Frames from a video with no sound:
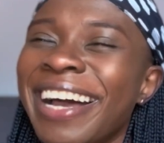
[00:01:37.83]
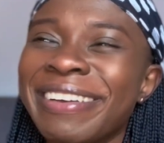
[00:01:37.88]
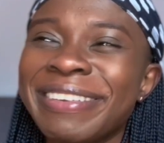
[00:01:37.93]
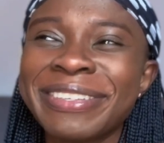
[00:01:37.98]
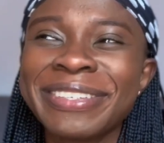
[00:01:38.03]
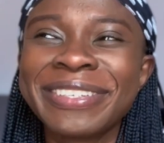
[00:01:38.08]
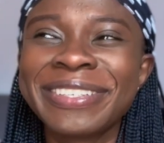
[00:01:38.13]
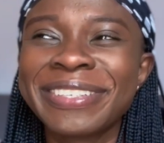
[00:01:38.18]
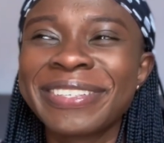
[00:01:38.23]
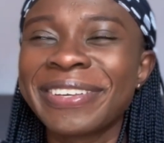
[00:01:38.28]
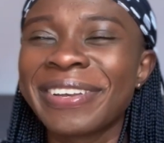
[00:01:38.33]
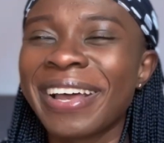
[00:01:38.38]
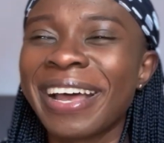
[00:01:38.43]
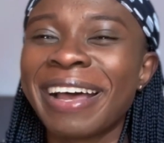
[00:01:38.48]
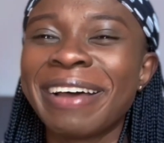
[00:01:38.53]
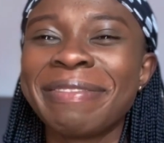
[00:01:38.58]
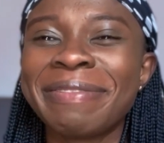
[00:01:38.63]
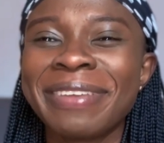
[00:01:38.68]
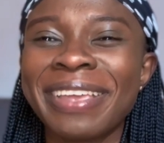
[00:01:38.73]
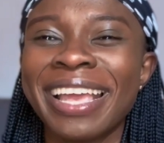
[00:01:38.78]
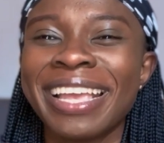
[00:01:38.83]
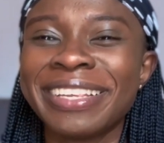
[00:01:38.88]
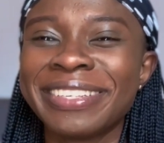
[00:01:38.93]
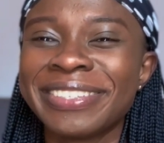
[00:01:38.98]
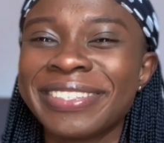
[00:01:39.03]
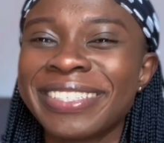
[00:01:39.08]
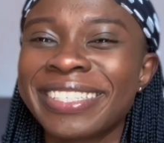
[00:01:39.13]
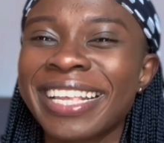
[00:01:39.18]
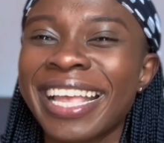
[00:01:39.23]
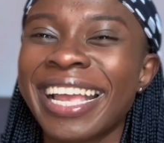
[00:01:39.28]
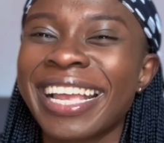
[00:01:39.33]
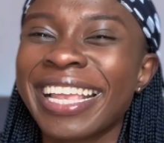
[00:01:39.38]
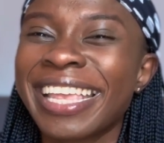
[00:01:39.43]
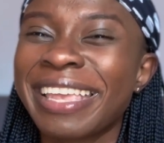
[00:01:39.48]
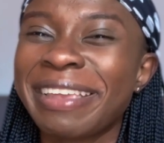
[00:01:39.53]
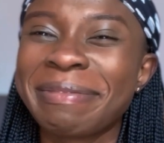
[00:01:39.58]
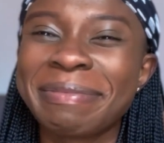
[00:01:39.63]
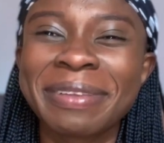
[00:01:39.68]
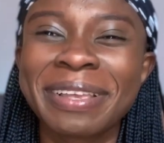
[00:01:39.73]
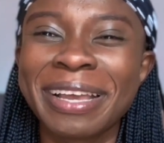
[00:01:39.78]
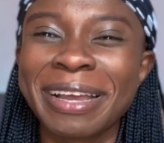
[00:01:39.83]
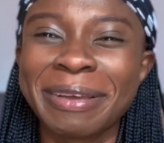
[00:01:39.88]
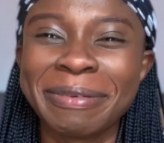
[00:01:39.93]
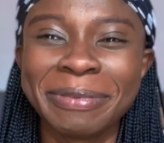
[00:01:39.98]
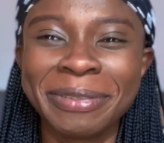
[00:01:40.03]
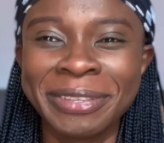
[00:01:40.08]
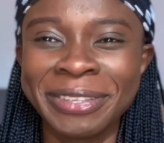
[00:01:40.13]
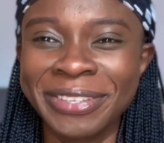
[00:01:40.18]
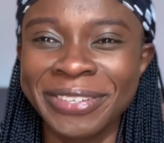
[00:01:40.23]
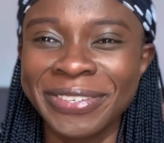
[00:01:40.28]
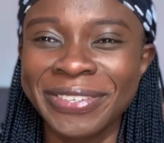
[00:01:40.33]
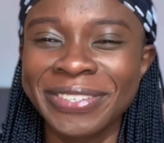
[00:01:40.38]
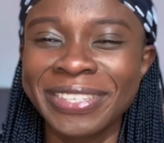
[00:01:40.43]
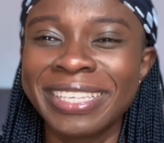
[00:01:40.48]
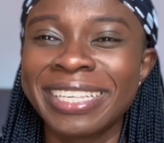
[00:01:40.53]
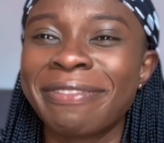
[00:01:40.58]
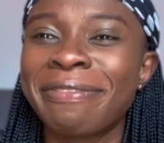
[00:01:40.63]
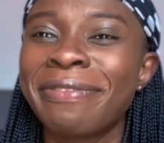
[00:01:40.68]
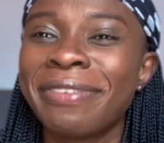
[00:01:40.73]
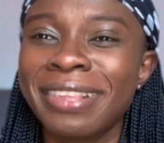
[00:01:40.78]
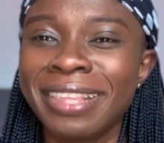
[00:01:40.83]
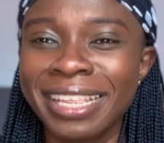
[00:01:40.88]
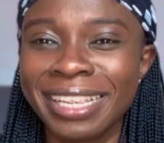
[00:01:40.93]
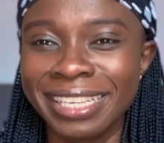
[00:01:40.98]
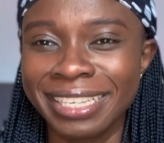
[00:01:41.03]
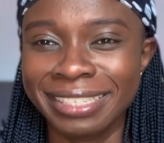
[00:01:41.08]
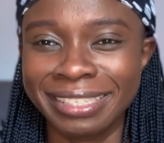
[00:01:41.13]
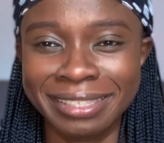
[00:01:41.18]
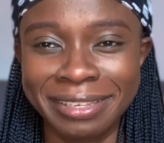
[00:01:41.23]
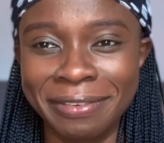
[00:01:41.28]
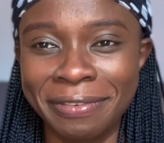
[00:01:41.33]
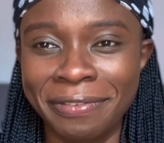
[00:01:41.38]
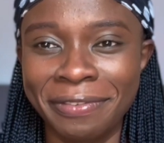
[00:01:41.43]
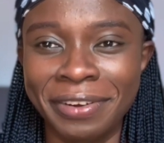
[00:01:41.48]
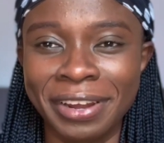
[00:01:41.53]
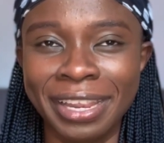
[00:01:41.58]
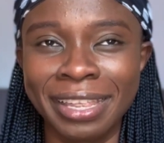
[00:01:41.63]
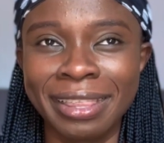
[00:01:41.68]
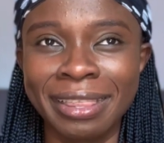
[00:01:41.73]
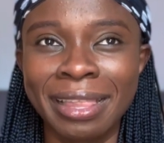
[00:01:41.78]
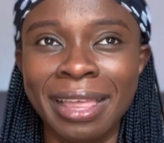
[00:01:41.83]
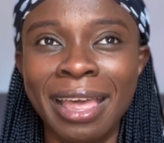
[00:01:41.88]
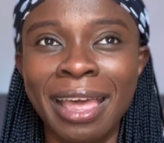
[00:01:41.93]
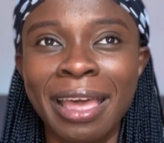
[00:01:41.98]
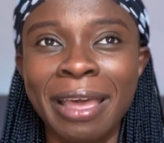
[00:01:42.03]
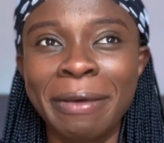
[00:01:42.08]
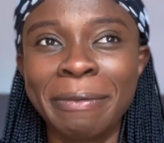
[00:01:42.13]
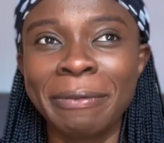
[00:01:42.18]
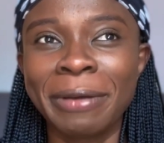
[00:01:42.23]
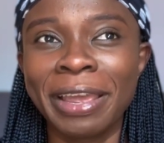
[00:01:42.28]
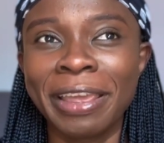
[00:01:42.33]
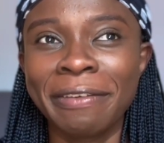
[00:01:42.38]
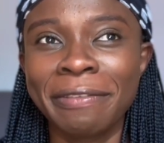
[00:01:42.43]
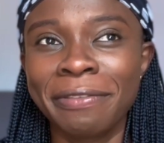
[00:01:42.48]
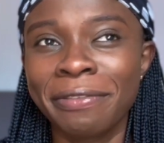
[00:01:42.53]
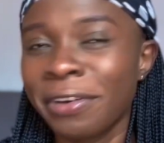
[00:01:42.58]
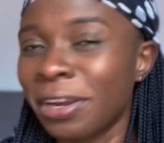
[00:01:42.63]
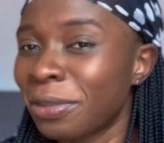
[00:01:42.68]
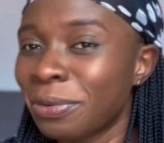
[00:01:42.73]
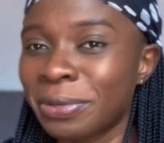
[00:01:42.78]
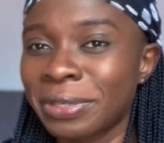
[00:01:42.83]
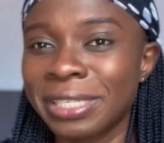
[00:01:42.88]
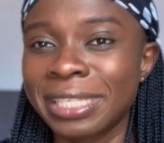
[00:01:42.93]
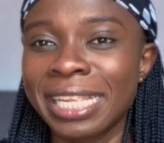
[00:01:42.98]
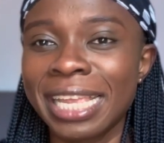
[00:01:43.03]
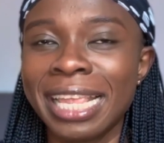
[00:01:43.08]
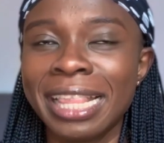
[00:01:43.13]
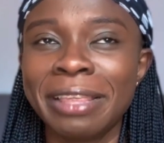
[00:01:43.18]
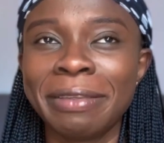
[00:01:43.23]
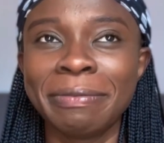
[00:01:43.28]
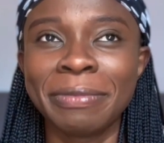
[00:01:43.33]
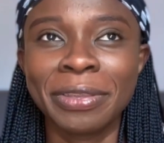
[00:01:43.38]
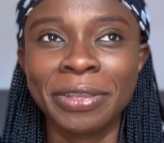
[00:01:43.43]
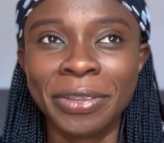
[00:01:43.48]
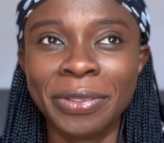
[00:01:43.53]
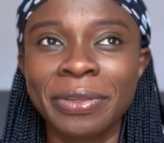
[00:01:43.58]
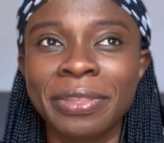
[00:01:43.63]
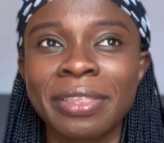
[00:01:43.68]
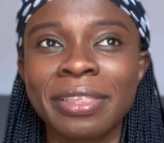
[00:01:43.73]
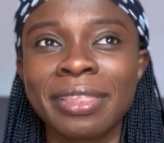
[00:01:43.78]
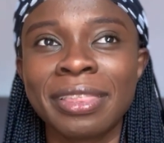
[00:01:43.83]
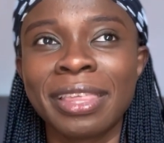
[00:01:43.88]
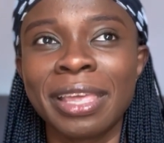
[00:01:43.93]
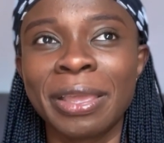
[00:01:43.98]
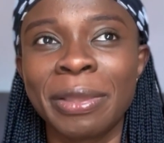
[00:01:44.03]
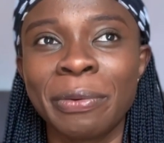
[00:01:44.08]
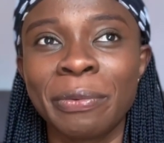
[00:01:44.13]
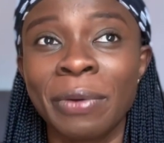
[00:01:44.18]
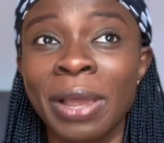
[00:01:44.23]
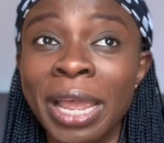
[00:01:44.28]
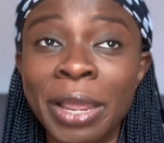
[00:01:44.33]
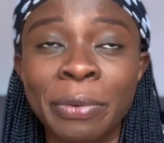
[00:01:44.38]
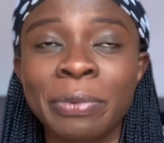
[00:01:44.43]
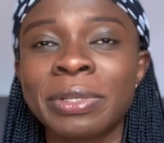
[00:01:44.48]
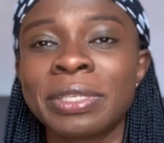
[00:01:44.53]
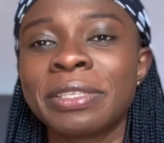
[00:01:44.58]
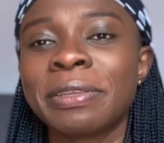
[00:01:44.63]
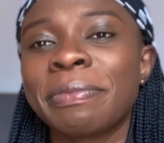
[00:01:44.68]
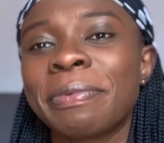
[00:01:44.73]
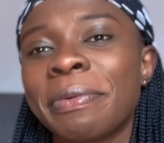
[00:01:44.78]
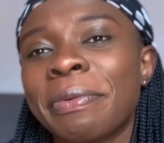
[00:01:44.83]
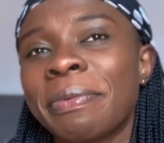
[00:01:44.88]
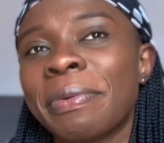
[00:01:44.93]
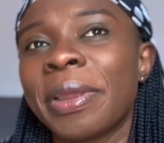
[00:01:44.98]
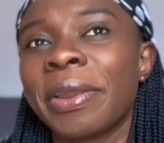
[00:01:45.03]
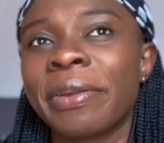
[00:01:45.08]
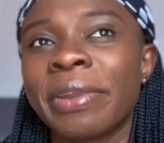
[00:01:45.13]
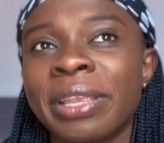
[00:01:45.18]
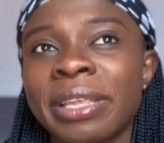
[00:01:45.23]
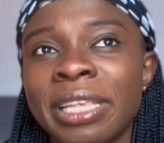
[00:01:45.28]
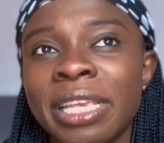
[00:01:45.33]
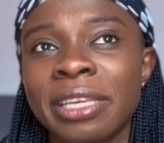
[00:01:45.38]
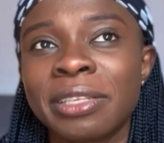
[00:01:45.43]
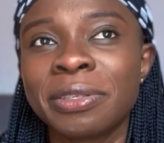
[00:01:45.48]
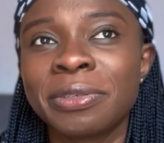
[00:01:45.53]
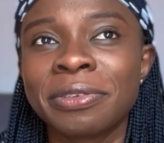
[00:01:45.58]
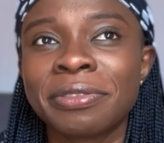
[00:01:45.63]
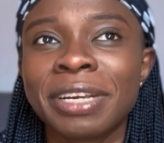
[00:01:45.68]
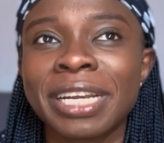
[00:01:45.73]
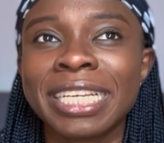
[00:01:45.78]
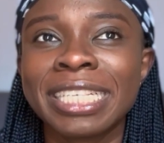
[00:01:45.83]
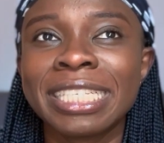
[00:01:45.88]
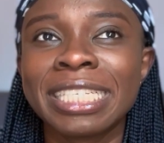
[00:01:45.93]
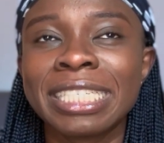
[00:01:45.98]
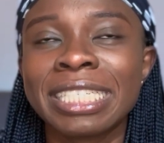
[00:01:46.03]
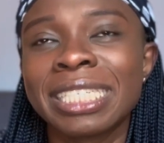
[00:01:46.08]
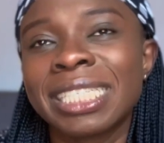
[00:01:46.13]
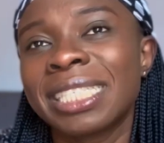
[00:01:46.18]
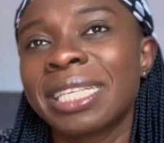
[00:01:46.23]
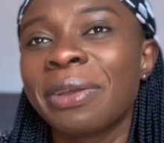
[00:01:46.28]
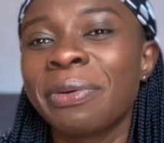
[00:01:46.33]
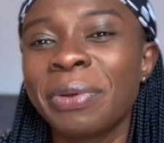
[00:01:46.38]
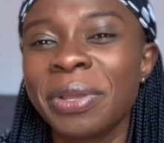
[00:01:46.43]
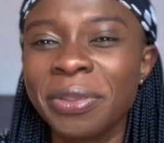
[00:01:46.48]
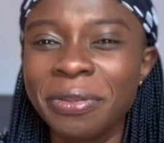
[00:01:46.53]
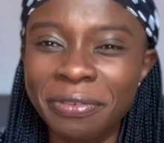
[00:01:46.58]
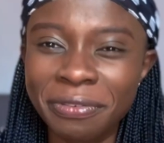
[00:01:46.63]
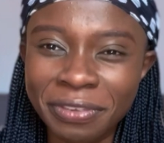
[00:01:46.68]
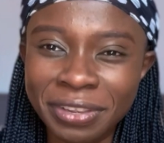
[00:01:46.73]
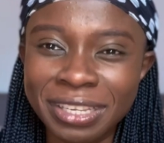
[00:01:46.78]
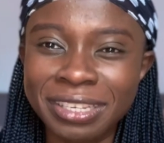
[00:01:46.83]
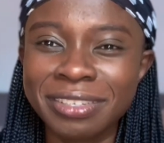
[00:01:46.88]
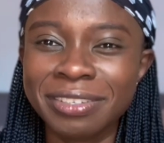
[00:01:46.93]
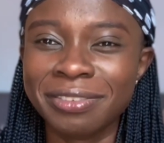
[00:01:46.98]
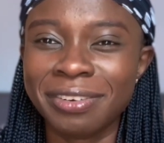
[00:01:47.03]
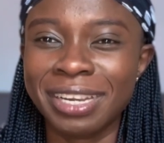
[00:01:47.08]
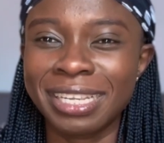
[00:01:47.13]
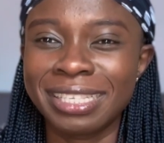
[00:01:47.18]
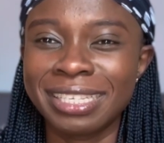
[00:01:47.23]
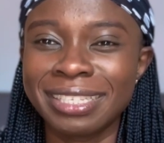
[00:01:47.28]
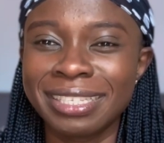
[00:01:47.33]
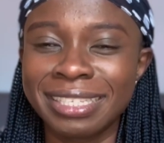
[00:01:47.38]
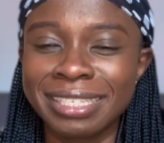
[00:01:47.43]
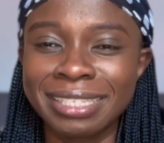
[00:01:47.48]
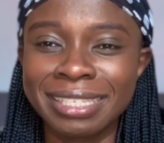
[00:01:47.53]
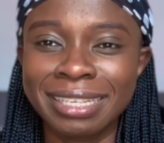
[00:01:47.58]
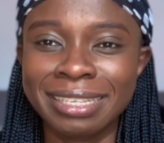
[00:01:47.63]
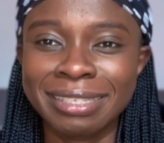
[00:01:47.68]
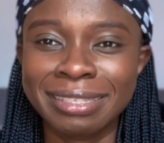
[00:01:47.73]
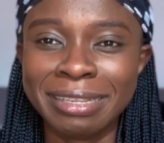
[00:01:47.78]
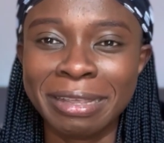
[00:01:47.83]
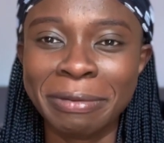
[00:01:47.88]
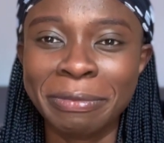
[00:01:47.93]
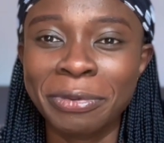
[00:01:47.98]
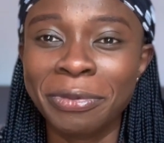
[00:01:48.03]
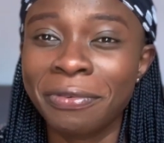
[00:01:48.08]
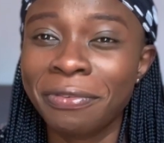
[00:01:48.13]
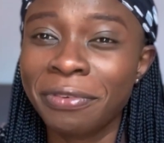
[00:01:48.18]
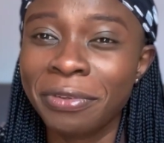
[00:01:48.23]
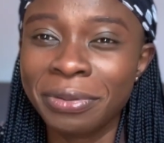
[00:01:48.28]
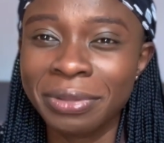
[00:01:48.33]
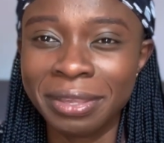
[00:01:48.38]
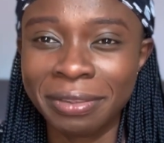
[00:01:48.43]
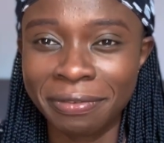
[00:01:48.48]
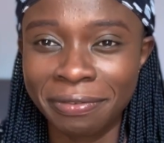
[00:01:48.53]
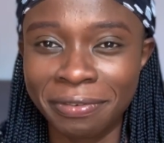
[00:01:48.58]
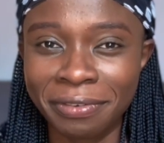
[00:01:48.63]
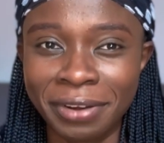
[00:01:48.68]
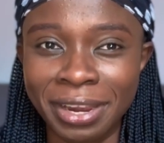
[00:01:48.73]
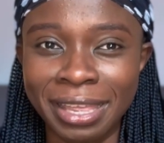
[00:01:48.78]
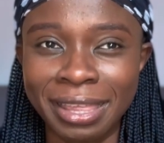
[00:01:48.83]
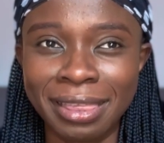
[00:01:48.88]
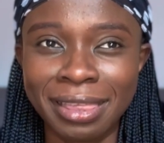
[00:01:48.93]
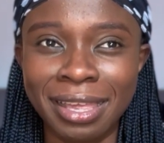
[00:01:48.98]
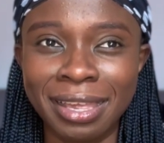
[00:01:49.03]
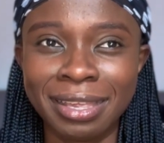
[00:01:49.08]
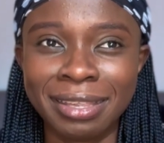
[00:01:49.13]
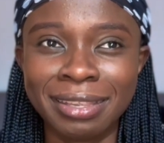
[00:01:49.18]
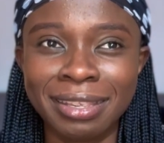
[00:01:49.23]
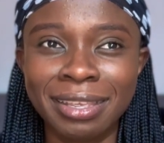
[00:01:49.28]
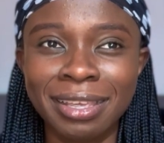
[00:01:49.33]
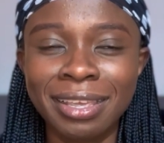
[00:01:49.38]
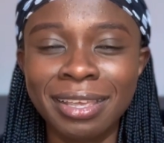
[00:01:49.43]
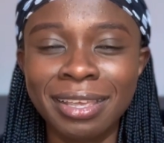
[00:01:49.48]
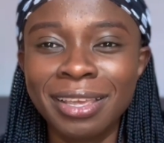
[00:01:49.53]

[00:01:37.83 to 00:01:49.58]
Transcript: i'm just so happy i just can't keep calm you know the feeling is different my friend was telling me the other day why i was still preparing yet to write it she said when you finish writing this exam you feel different and